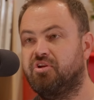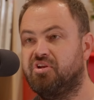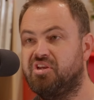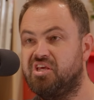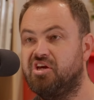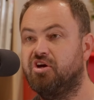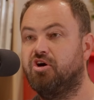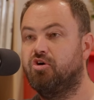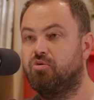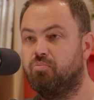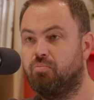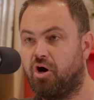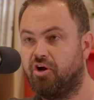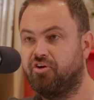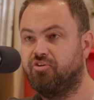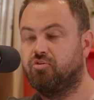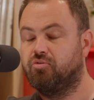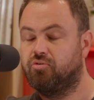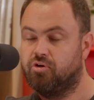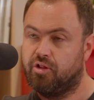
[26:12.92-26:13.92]
Neo
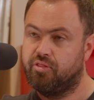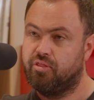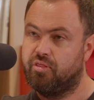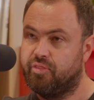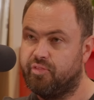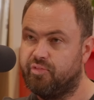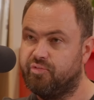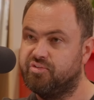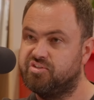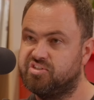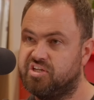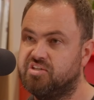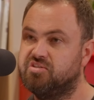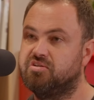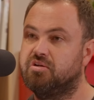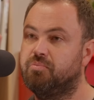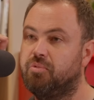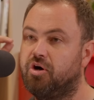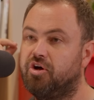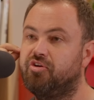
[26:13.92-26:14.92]
model rather than the
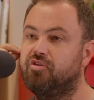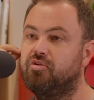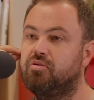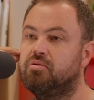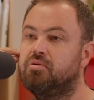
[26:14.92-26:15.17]
Tesla model.